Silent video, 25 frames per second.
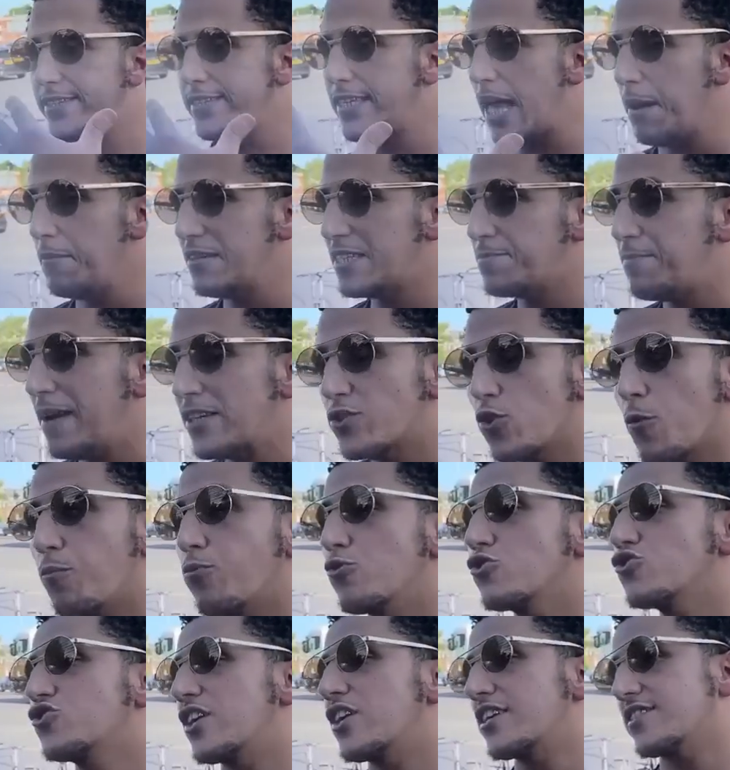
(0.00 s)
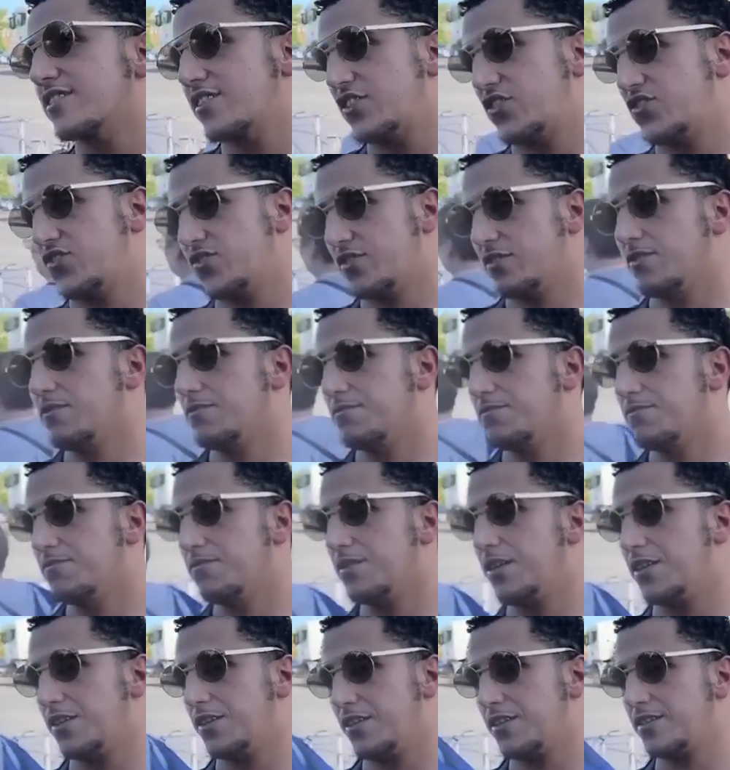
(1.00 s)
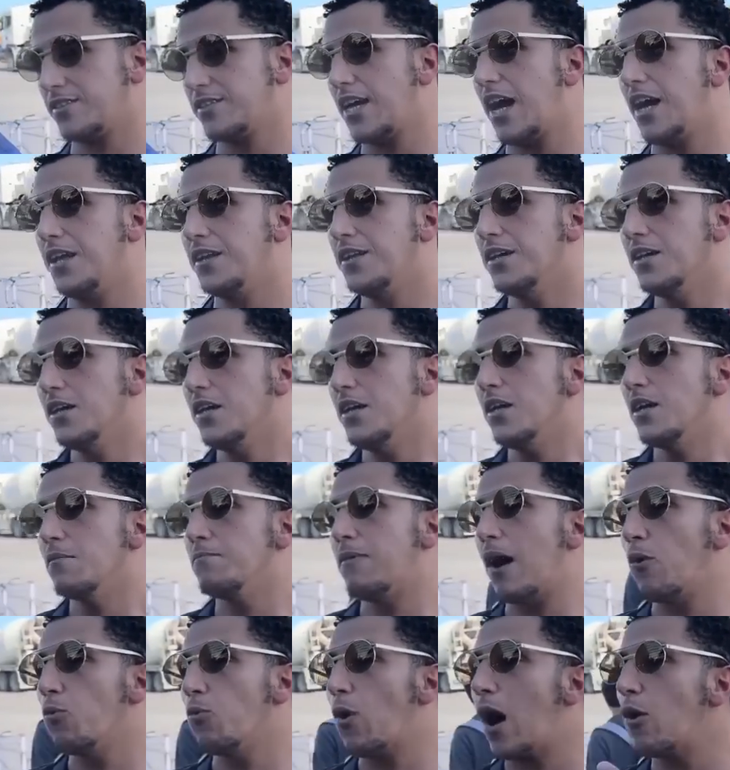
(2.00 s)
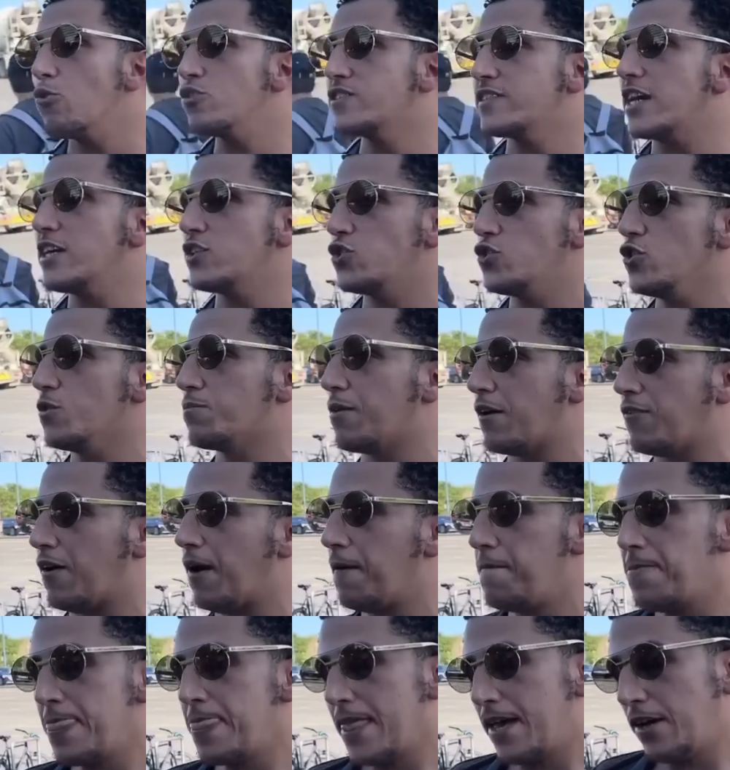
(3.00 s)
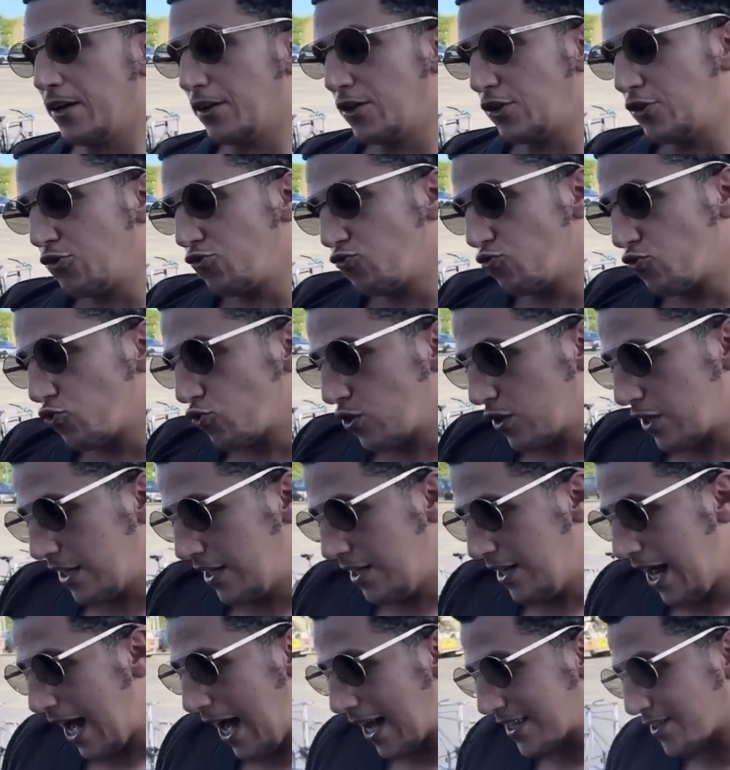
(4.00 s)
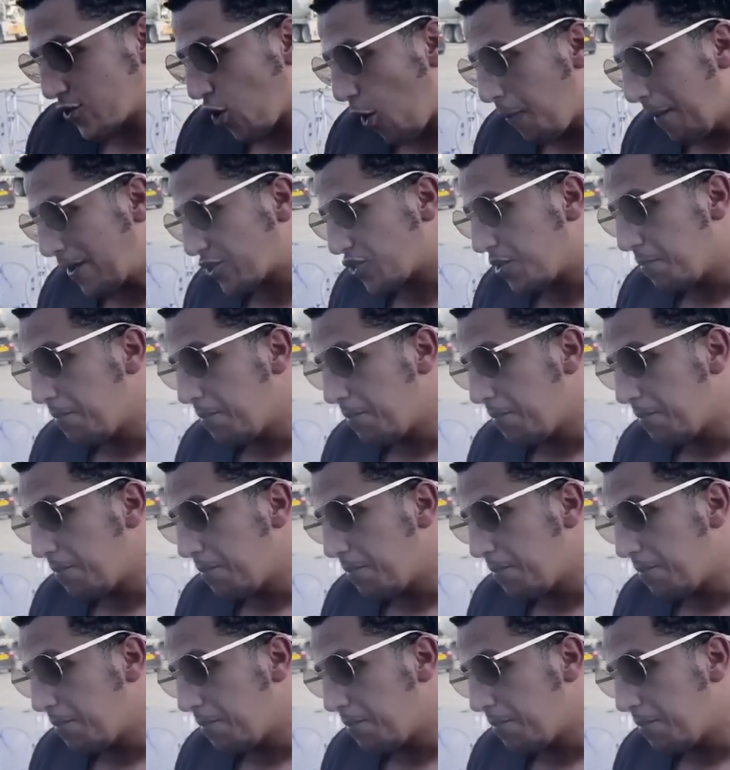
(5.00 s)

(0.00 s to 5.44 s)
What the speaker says: is based upon justice. You understand? Now what we say to you, brother, let us go back to the